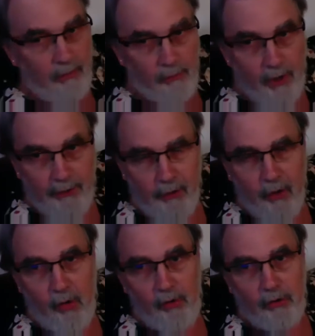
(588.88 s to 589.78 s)
not at
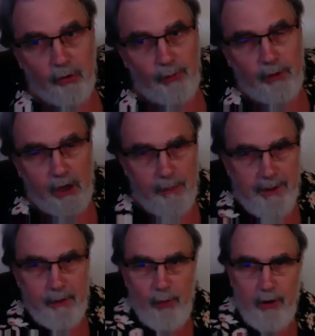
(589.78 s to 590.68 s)
all. So when we talk
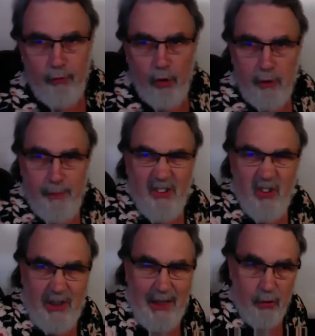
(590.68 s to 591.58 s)
about a reinforcement
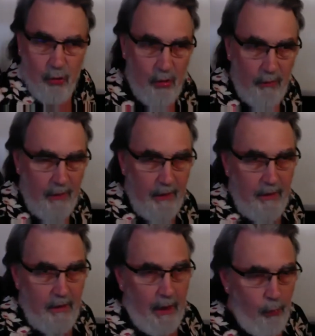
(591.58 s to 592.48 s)
schedule
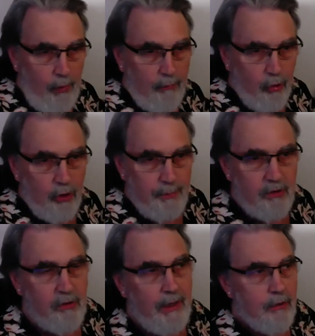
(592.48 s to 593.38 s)

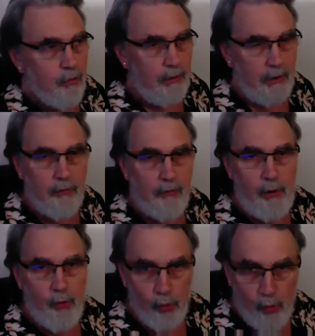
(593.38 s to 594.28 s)
is a
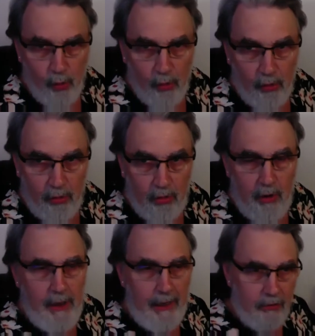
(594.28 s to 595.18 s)
rule,
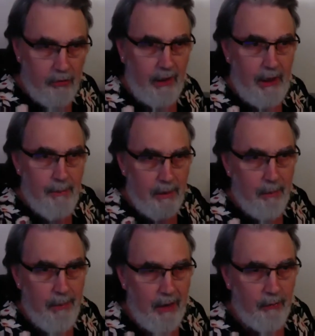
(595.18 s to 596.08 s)
a statement
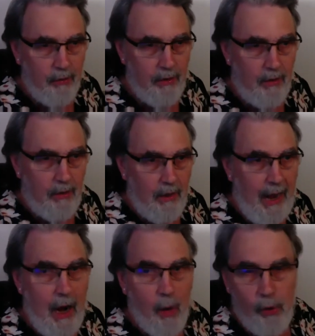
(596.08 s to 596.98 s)
about
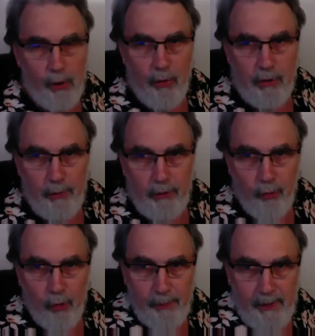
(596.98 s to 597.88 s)
how we're going to
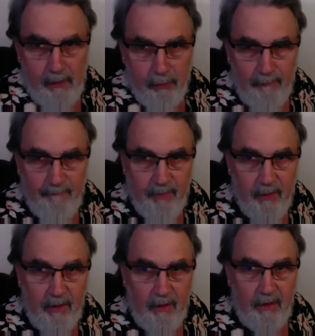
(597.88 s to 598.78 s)
reinforce behavior.
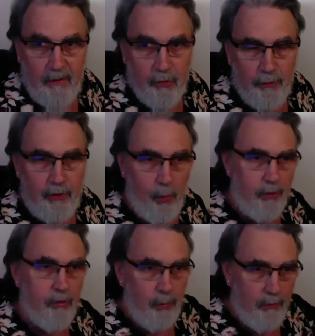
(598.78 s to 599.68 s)
So if we say,
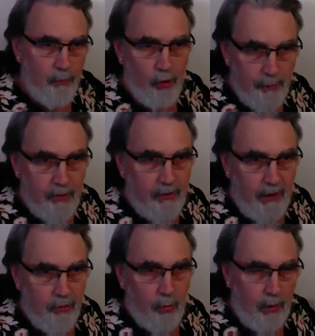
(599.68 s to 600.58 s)
what's the reinforcement
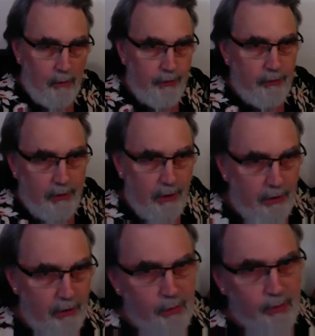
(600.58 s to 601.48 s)
schedule? Well, if it's a
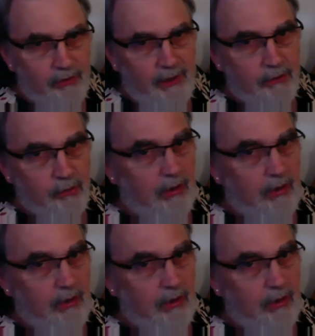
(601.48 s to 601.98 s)
continuous schedule,